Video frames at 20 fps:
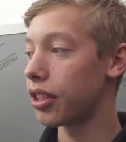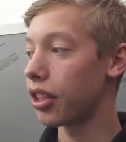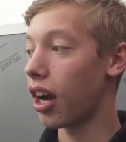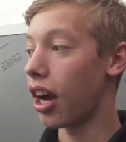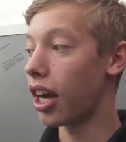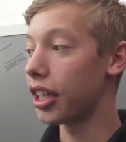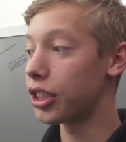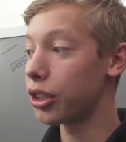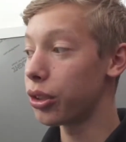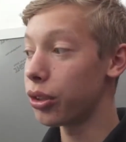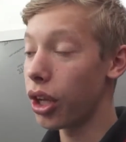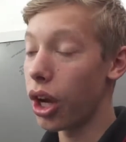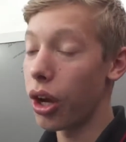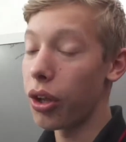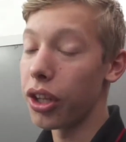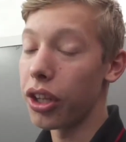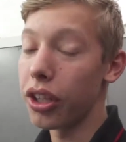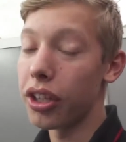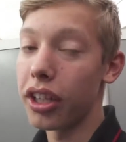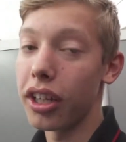I do know
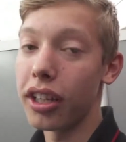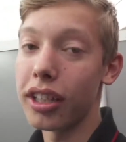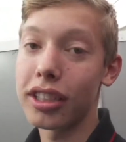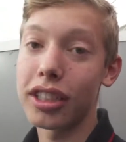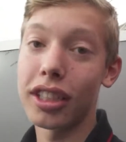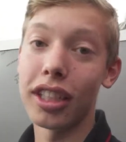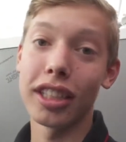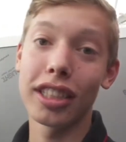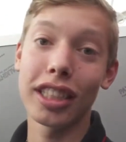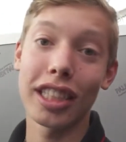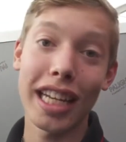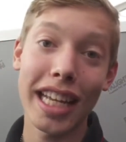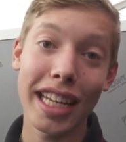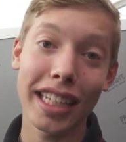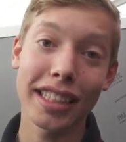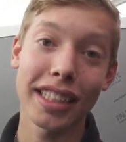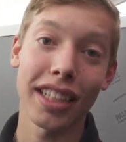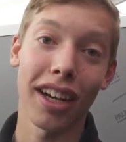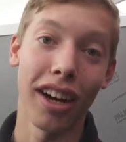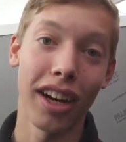that the slick
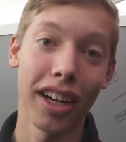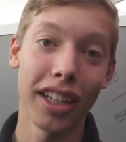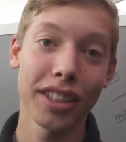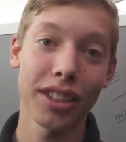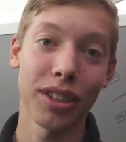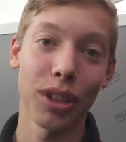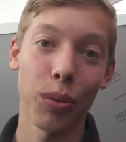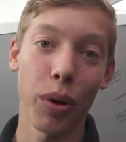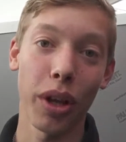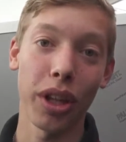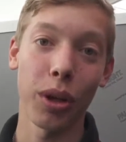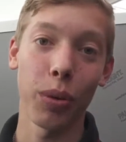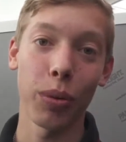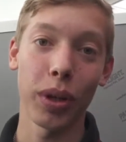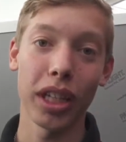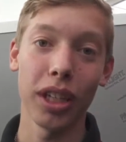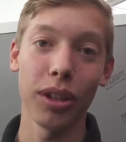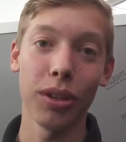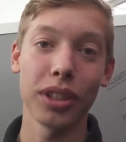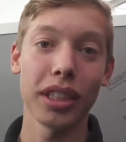tyre, so the one that
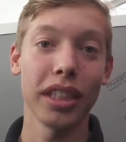we use